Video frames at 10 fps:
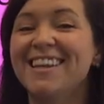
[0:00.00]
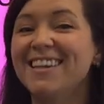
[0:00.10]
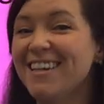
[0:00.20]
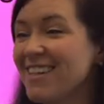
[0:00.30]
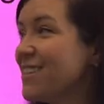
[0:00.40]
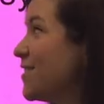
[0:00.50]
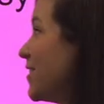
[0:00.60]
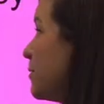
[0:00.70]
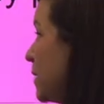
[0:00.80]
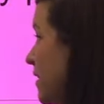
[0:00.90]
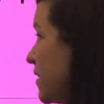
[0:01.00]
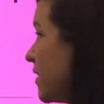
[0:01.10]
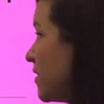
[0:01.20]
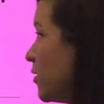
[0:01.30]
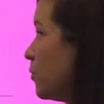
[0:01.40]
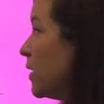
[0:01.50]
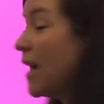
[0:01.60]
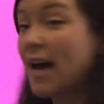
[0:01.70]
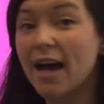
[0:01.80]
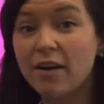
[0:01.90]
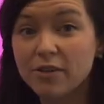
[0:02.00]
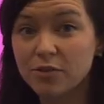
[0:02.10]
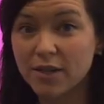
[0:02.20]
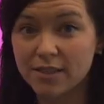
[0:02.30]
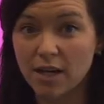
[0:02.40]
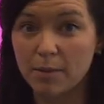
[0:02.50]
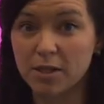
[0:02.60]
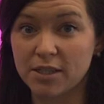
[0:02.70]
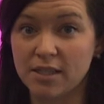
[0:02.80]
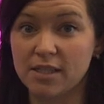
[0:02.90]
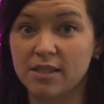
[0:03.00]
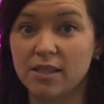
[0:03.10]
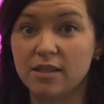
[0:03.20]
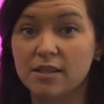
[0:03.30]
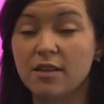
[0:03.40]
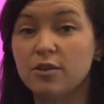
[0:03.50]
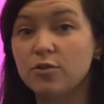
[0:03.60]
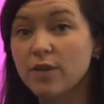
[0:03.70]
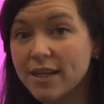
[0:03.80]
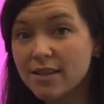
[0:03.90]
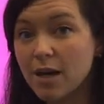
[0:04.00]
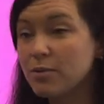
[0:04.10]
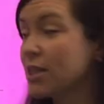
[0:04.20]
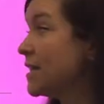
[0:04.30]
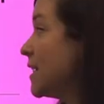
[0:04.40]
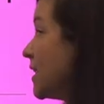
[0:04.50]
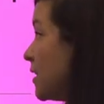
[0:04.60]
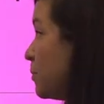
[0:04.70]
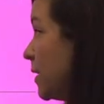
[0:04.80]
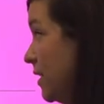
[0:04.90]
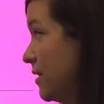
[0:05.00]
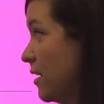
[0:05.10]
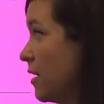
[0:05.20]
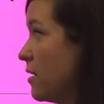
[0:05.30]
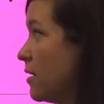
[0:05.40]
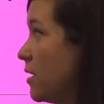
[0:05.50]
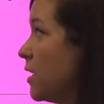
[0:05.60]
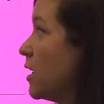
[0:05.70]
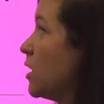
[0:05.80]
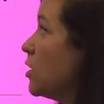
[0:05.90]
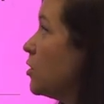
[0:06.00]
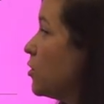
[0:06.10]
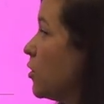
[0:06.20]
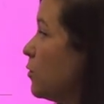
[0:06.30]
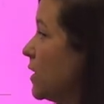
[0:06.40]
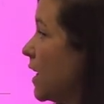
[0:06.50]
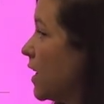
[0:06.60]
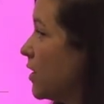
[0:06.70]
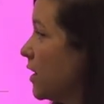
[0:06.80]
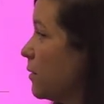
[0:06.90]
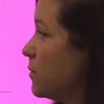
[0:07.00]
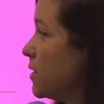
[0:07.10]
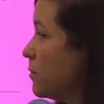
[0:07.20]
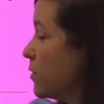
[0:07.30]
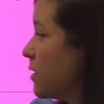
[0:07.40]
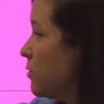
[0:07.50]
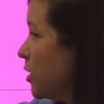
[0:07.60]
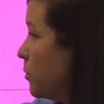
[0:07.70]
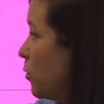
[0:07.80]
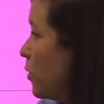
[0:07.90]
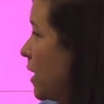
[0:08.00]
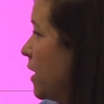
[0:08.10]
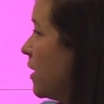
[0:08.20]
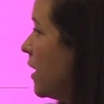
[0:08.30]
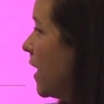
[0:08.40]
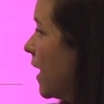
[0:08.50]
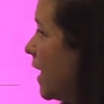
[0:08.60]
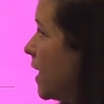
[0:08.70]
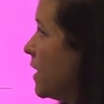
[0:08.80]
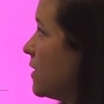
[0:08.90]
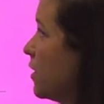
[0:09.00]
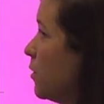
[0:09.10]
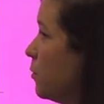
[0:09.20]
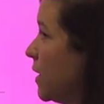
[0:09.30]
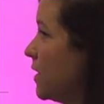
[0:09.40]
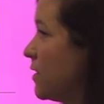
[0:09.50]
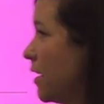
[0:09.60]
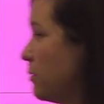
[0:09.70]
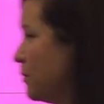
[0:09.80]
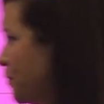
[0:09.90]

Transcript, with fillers: And the answer is pizza. So we have a direct object in the sentence, and the direct object is pizza. So if we diagram simple subject boy, ate pizza.